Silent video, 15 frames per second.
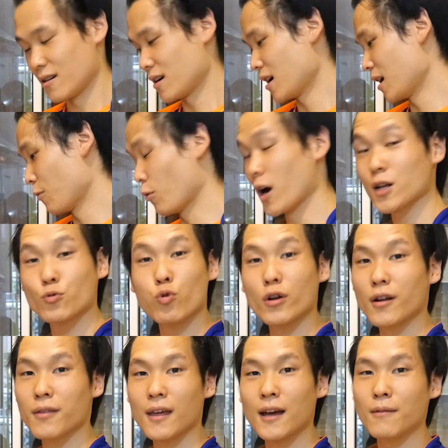Watch one
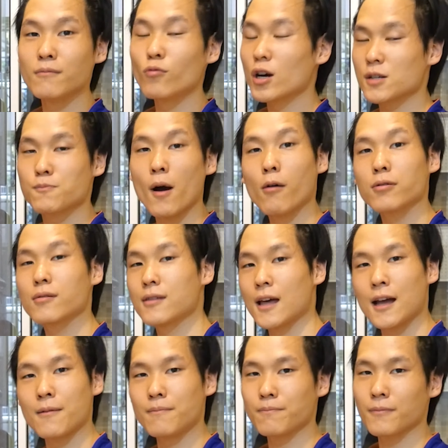of them, watch both of
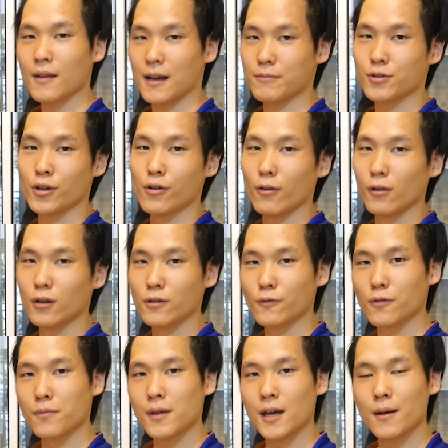them. I'm sure you'll learn
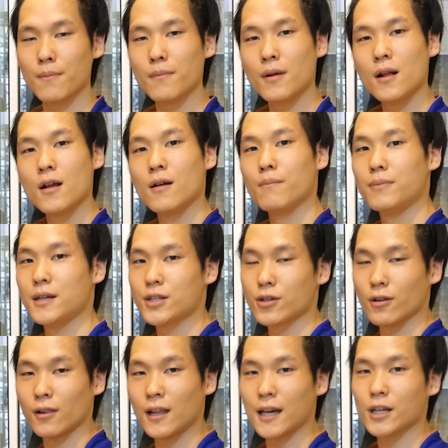from them. Be
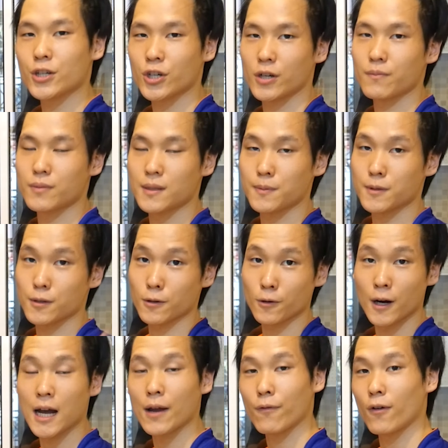sure to like, share, and
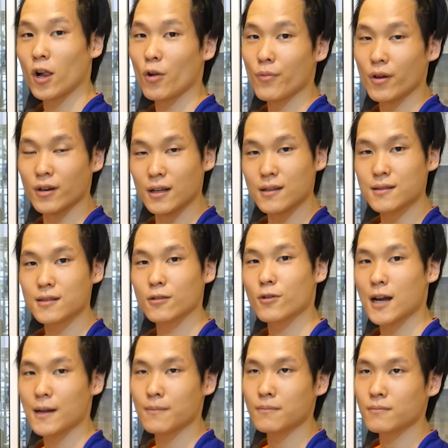subscribe. Follow me on
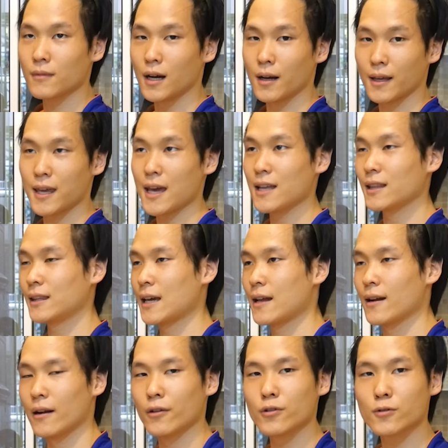Instagram, Khian_.
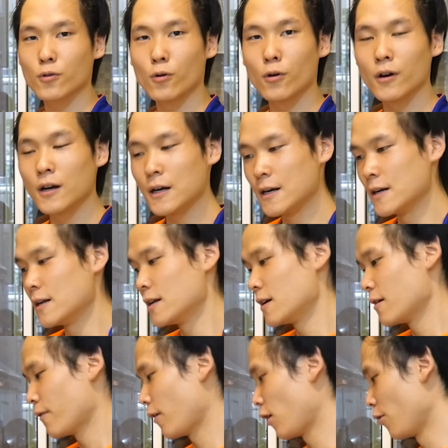
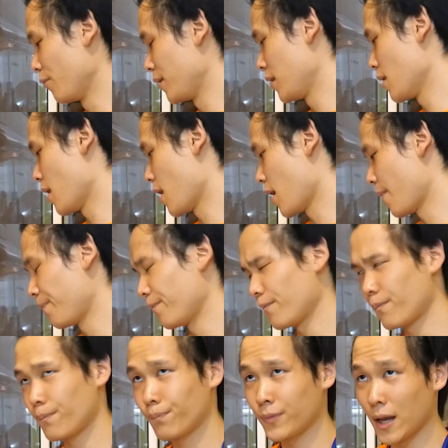Follow me on
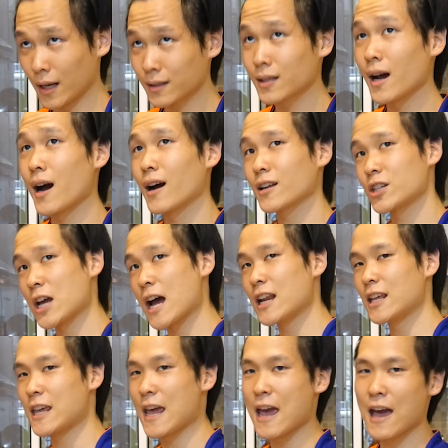TikTok,
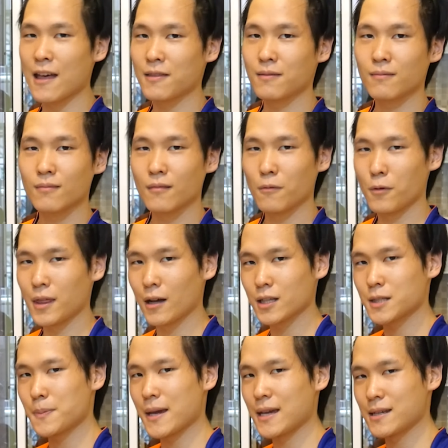ChattyCan, without
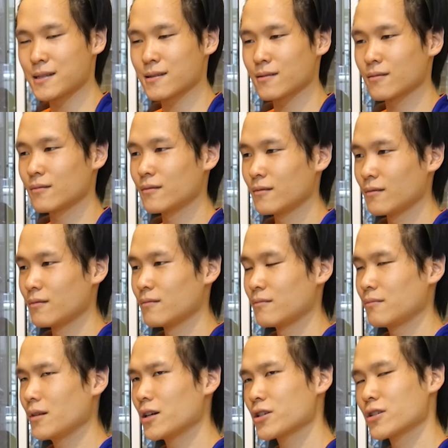space.
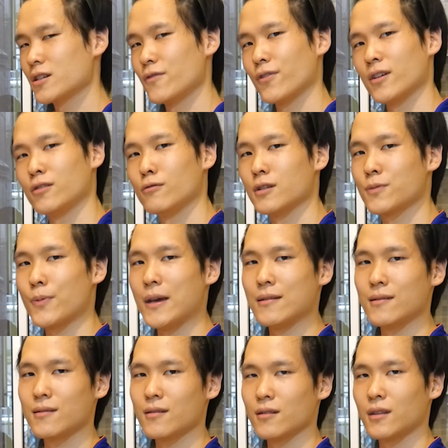I'm not sure if you can do
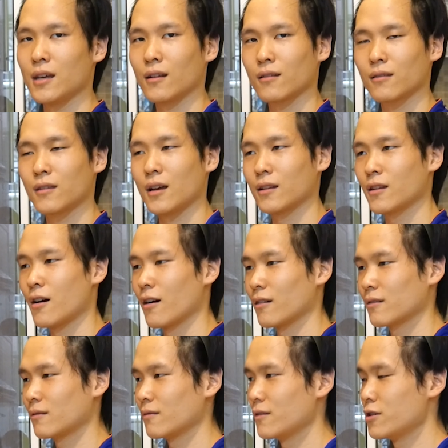spaces in TikTok
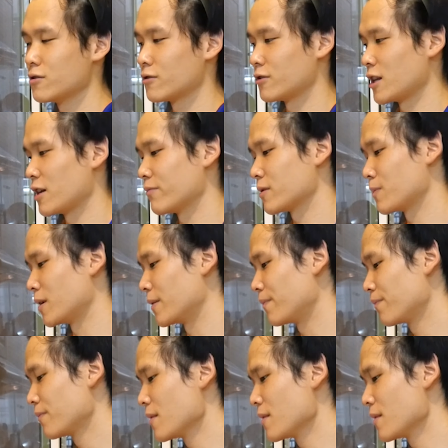usernames, but